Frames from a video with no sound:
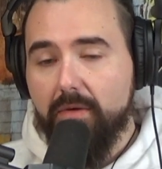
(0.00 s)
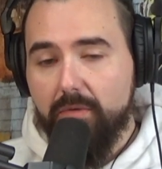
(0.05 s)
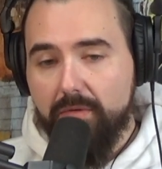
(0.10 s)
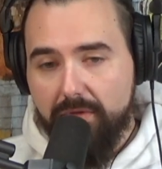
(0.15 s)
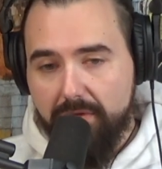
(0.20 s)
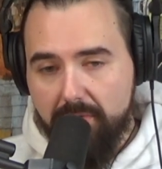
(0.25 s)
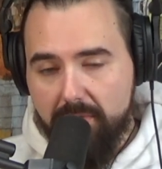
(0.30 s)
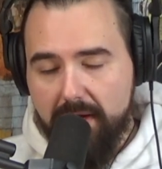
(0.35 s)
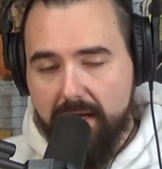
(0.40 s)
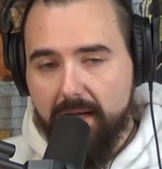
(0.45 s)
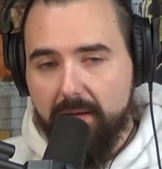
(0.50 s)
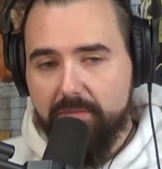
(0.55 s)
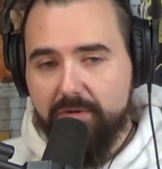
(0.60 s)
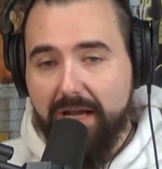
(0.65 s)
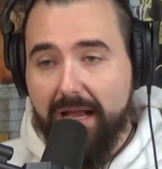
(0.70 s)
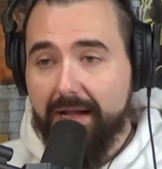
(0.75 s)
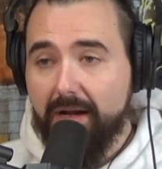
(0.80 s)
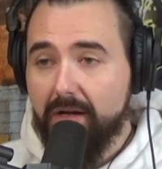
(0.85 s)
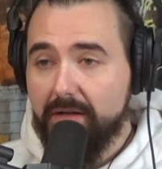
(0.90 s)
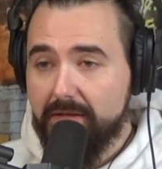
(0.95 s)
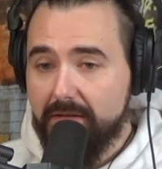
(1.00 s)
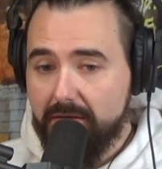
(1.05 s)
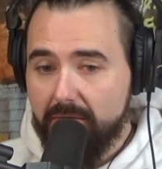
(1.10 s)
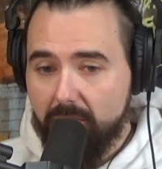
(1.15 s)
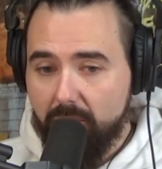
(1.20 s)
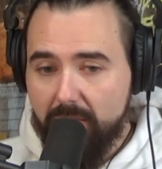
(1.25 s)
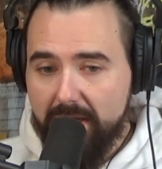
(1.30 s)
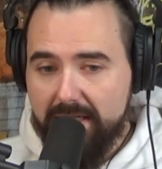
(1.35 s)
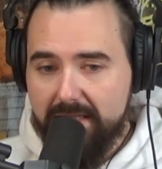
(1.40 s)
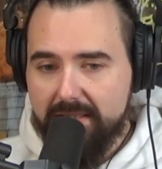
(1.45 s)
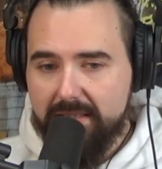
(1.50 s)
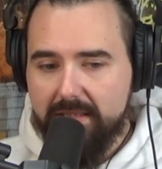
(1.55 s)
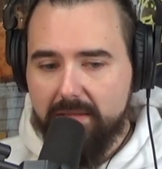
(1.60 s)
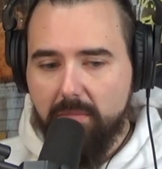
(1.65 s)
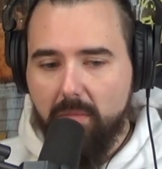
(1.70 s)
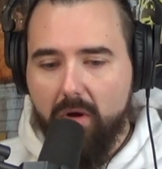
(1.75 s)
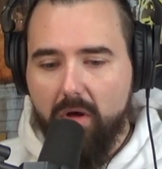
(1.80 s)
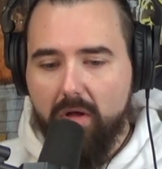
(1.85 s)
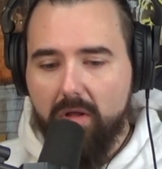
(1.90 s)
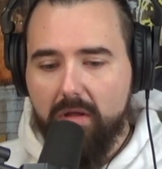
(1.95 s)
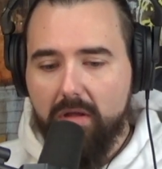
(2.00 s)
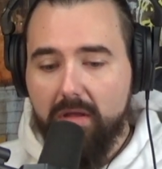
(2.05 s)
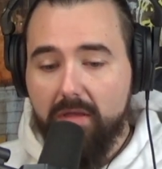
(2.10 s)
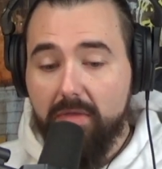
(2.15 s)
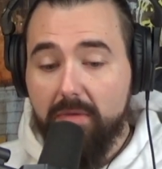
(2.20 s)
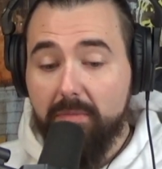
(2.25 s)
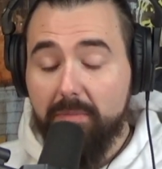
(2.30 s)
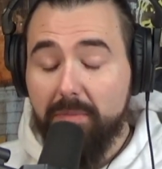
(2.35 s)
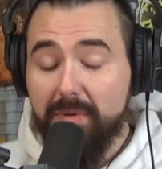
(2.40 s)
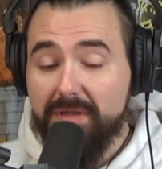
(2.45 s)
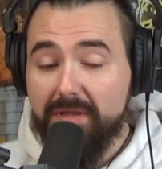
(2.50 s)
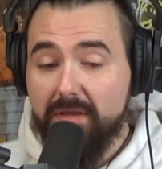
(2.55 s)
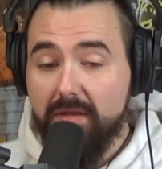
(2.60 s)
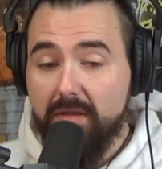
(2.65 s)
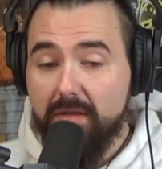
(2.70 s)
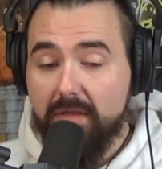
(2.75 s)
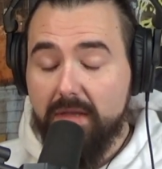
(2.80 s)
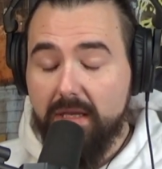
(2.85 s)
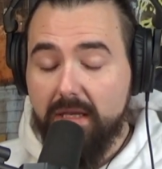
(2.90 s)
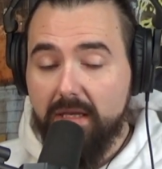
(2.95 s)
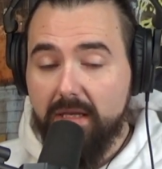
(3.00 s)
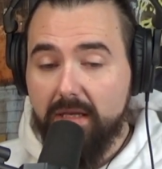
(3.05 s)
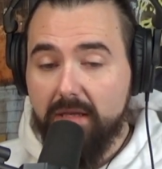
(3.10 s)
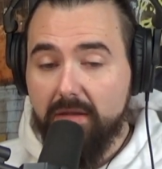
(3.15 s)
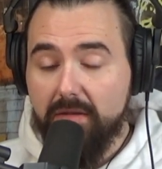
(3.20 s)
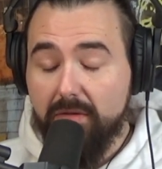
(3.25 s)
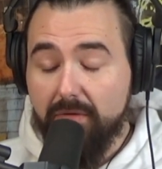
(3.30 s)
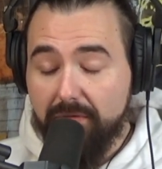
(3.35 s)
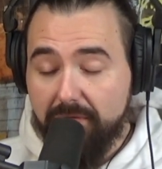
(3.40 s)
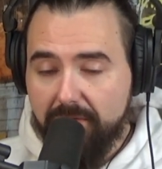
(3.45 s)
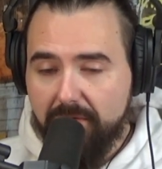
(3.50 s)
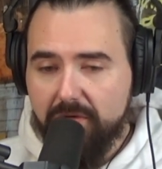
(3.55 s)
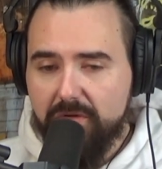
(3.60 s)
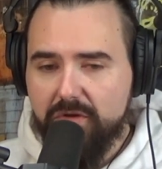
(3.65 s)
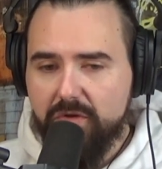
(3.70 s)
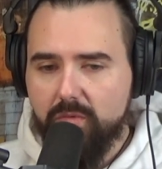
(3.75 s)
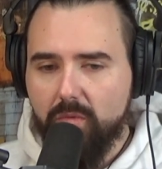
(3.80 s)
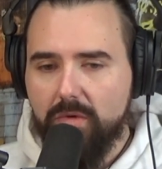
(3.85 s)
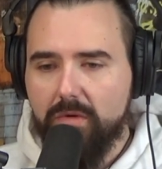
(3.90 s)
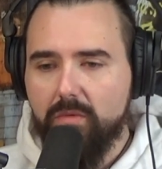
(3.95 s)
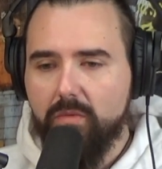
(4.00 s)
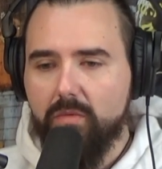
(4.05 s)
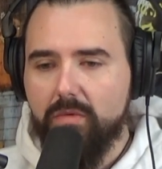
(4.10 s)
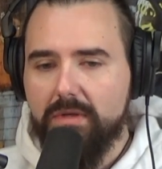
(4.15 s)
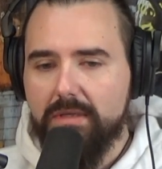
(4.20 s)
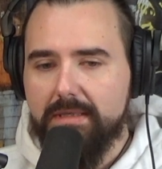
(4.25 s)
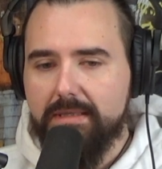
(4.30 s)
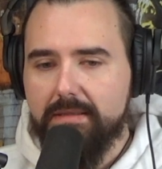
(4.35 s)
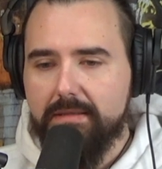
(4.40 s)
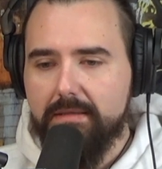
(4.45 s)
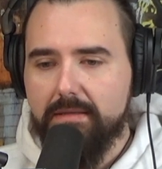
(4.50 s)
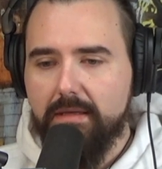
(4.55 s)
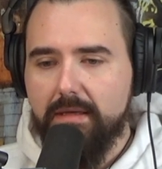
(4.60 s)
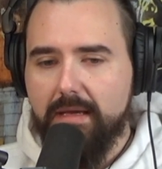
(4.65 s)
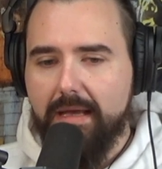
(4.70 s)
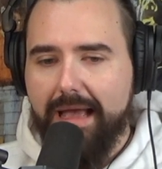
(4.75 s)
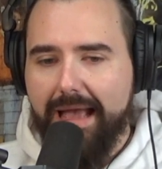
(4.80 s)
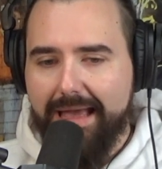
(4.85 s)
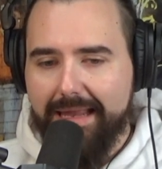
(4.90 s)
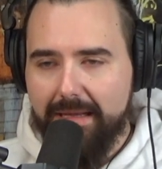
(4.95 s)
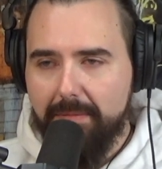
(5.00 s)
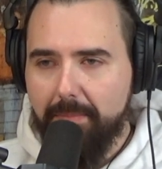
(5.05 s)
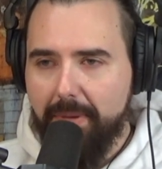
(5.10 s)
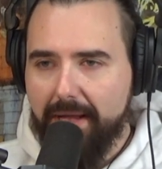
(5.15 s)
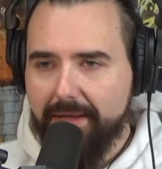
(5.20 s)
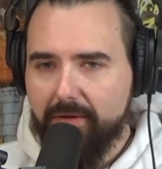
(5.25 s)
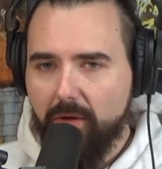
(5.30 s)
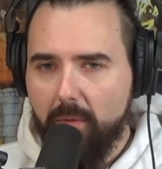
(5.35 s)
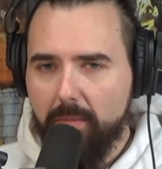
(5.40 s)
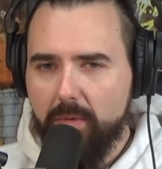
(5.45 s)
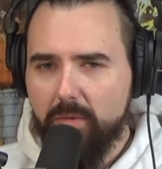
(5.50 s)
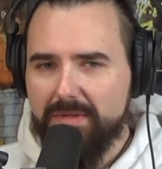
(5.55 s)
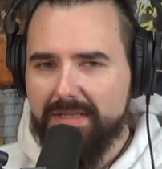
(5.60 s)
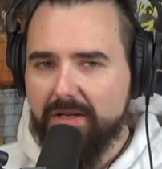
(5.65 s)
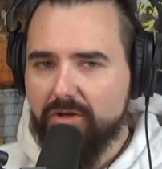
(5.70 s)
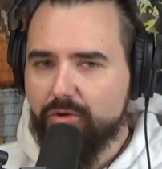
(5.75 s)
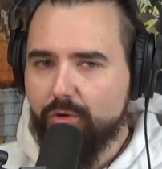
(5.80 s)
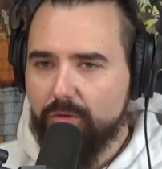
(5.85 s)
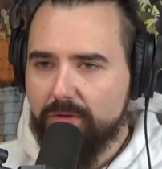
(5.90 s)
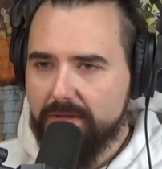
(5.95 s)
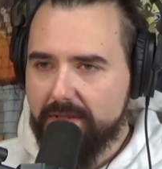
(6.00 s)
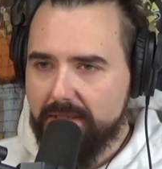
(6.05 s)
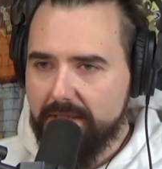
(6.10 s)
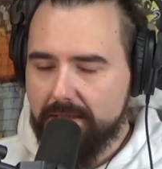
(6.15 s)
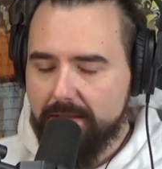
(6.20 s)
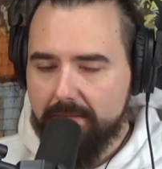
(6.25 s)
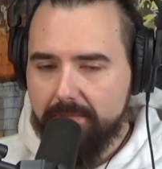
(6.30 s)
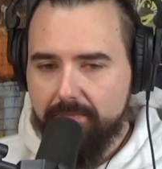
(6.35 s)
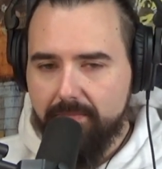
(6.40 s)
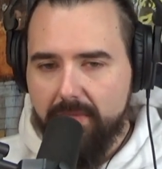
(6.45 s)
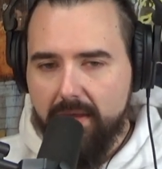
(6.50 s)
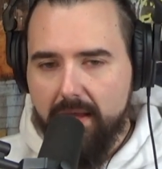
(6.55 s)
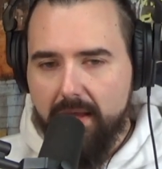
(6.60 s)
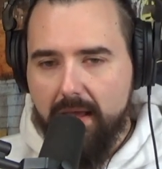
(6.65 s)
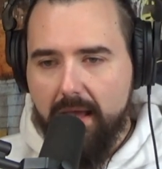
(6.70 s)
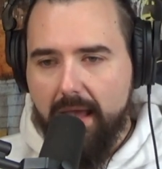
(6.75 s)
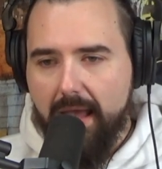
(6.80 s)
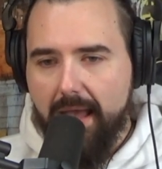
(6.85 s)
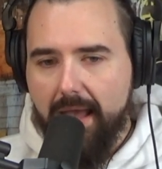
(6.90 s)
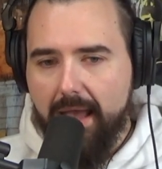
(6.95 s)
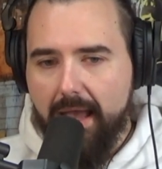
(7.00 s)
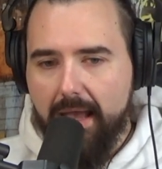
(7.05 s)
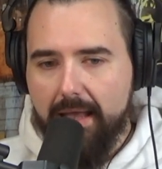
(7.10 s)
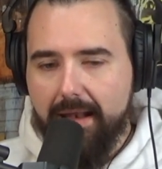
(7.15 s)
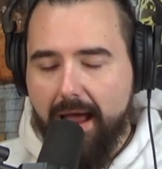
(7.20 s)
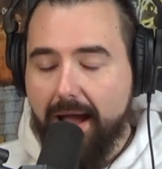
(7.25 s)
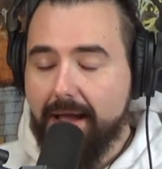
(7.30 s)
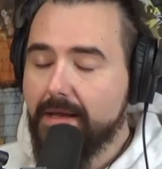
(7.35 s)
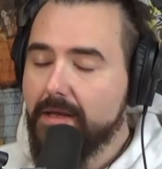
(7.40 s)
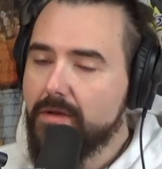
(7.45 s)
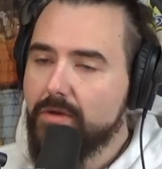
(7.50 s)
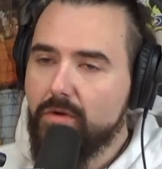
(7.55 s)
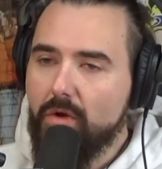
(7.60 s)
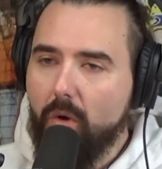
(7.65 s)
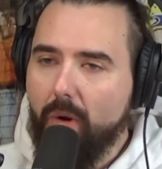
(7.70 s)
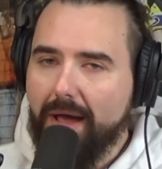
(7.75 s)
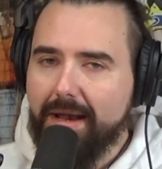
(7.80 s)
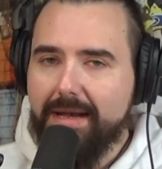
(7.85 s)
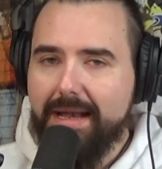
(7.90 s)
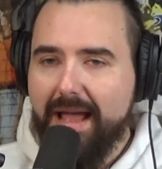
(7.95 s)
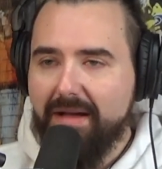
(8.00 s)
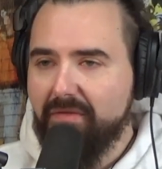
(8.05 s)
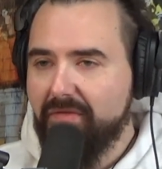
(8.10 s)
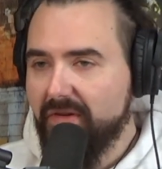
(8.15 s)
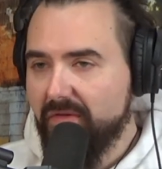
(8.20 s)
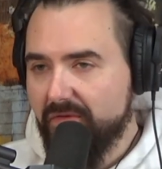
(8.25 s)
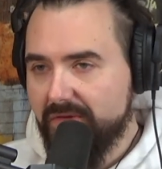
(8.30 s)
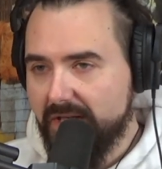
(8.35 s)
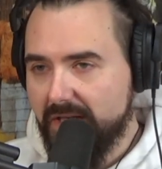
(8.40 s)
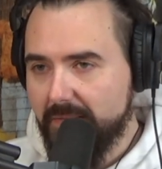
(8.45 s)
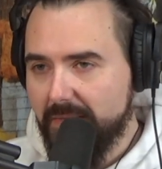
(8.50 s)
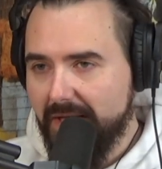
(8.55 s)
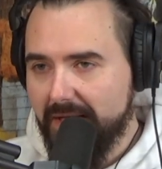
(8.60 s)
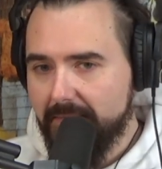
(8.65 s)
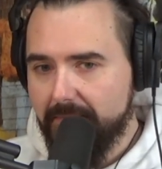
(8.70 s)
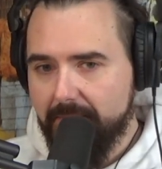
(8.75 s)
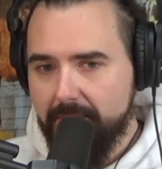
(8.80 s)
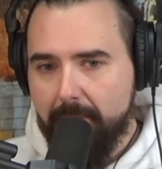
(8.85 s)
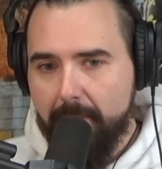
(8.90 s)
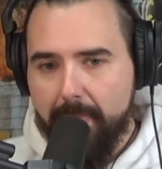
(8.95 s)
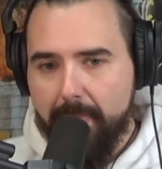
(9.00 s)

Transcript: There were three cup. I got to witness them all, but the first one had impact on me. It was that shortened season, and I didn't have a favorite team yet,